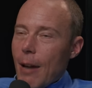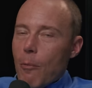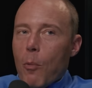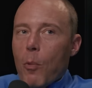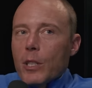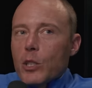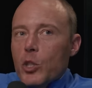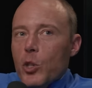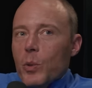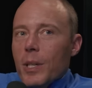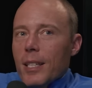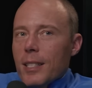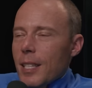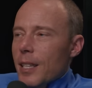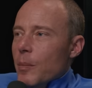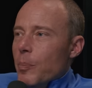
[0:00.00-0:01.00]
And once you
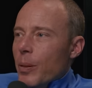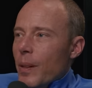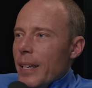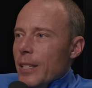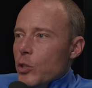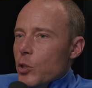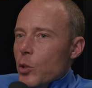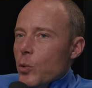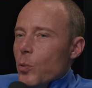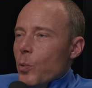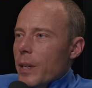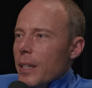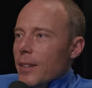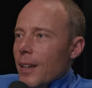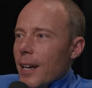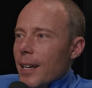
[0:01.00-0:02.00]
get to the place, you
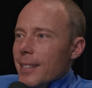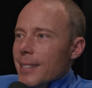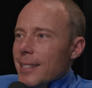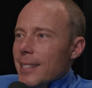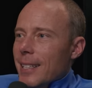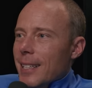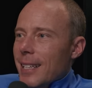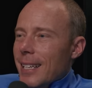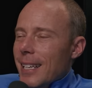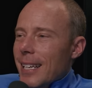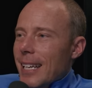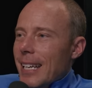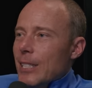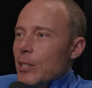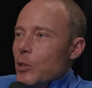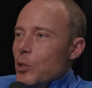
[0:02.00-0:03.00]
realize
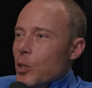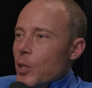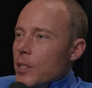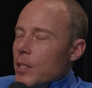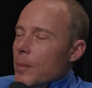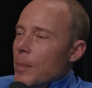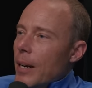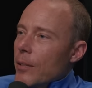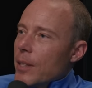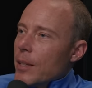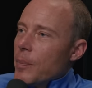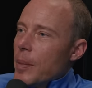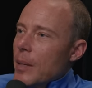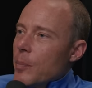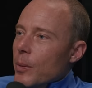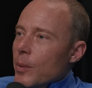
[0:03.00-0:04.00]
it's just about
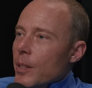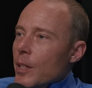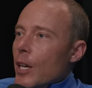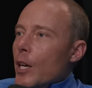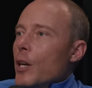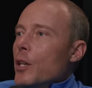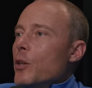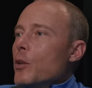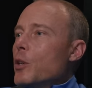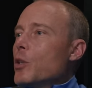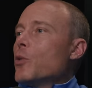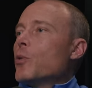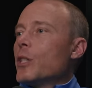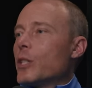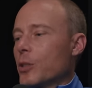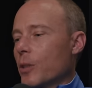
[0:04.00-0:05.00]
the people. Yes.
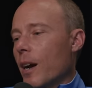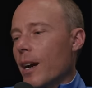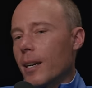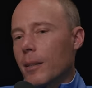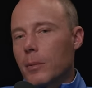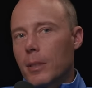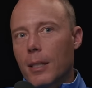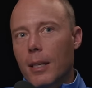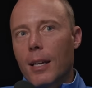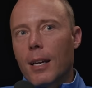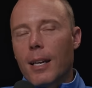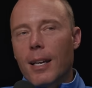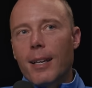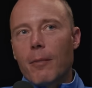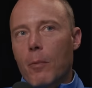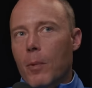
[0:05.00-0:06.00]
You described
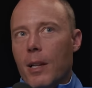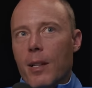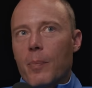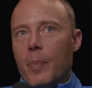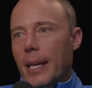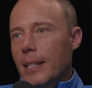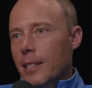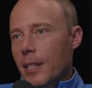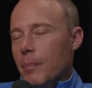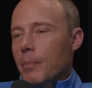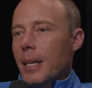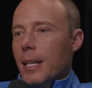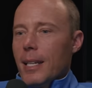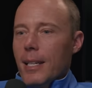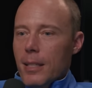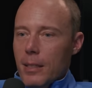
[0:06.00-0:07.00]
one of the best
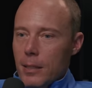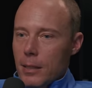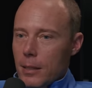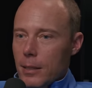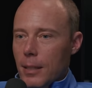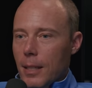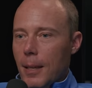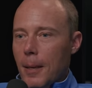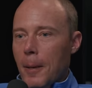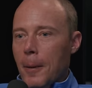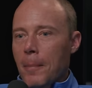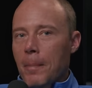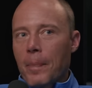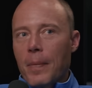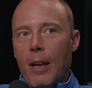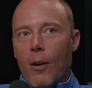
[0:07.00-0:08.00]
comedians
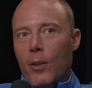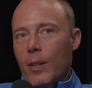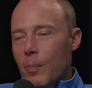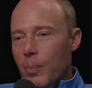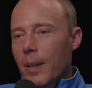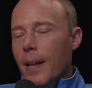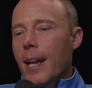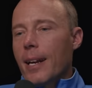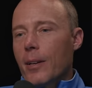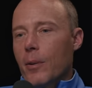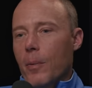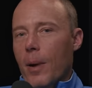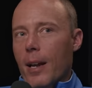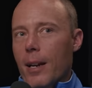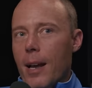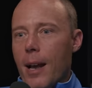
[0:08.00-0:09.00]
on the planet
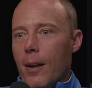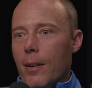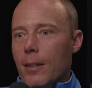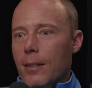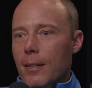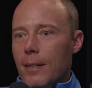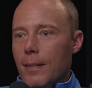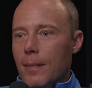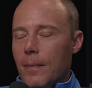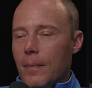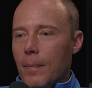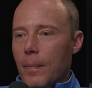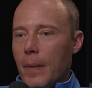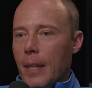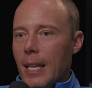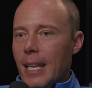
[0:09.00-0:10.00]
right now.
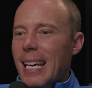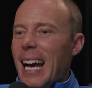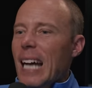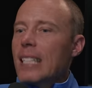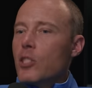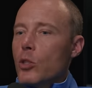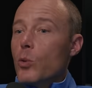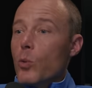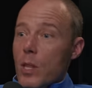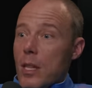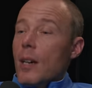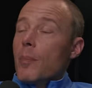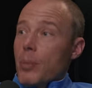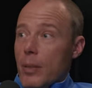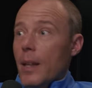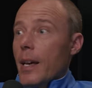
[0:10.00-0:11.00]
Got to
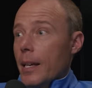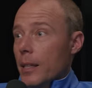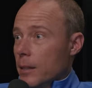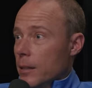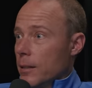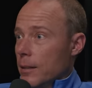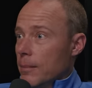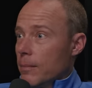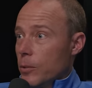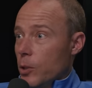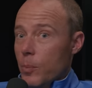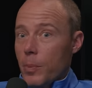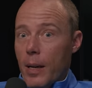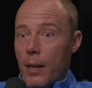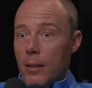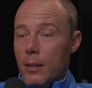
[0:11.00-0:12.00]
the place, mm-hmm.
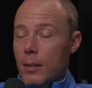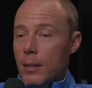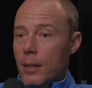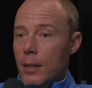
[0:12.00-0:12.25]
Chappelle.